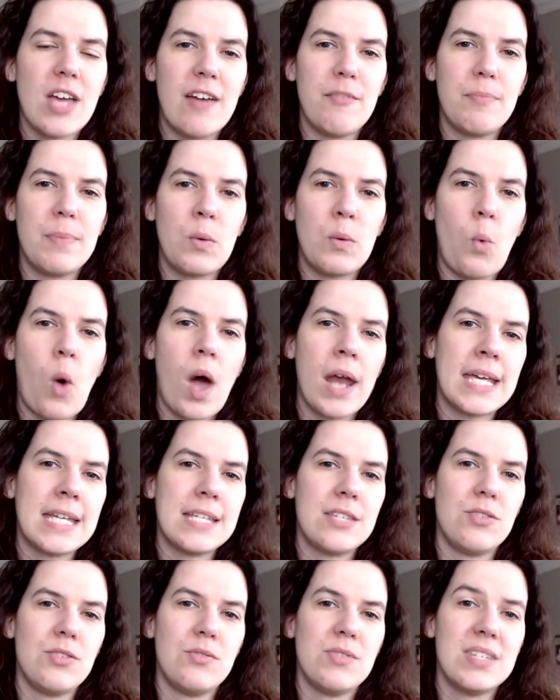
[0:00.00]
I've been wanting
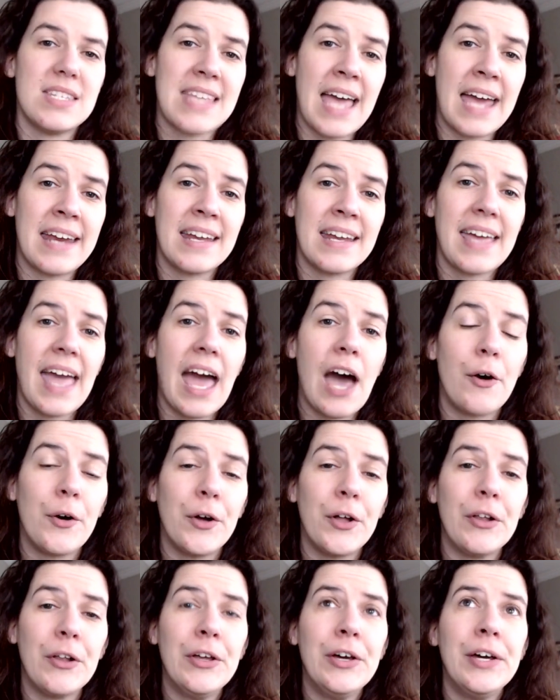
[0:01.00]
to design a
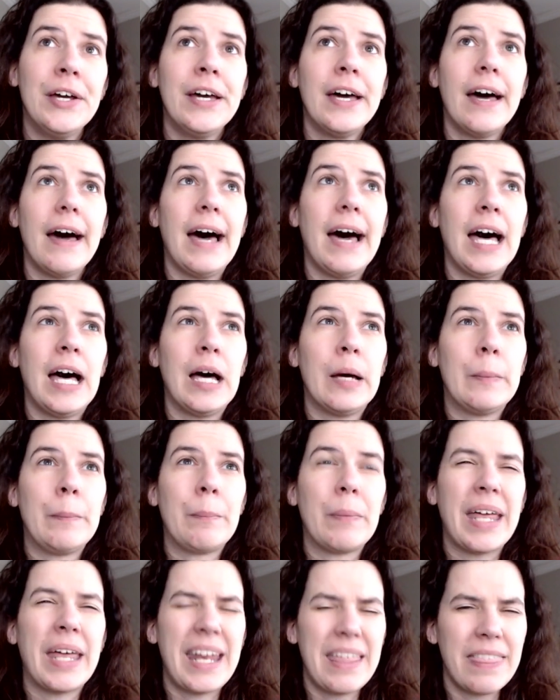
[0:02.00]
cowl,
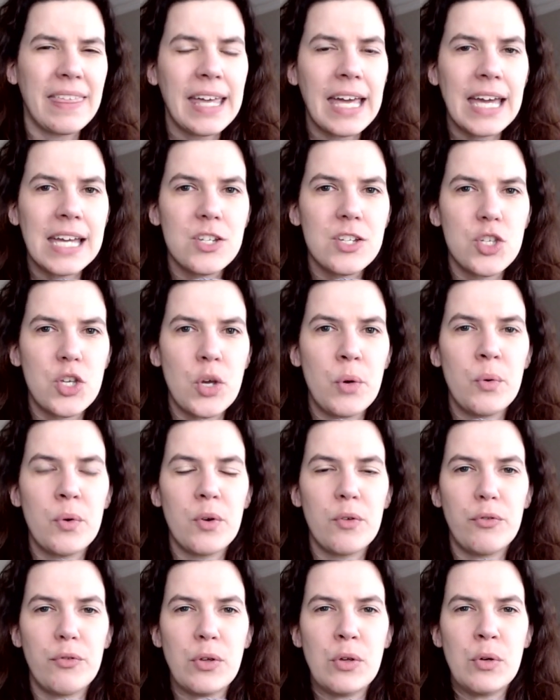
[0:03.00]
and I think I had shown
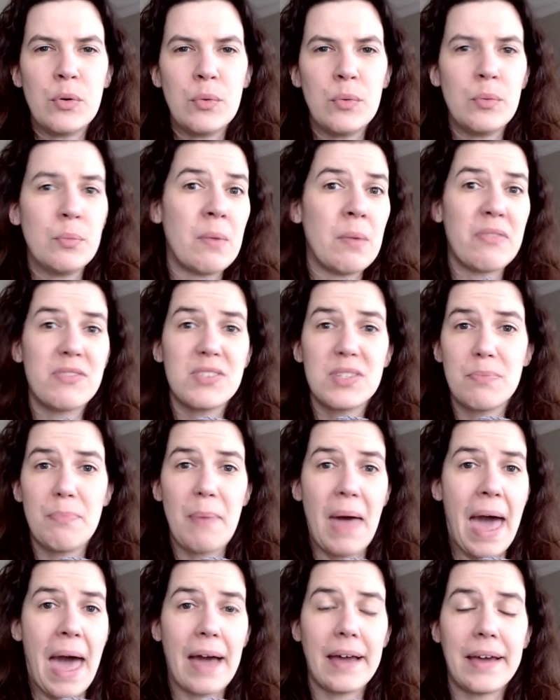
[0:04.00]
a few months
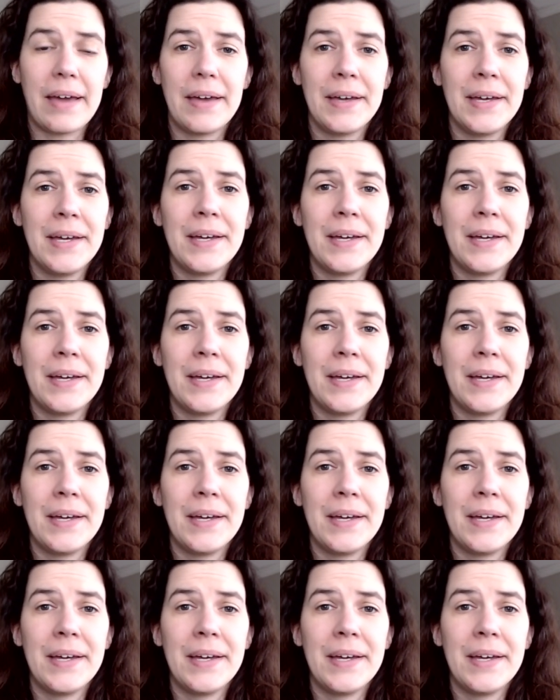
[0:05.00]
back.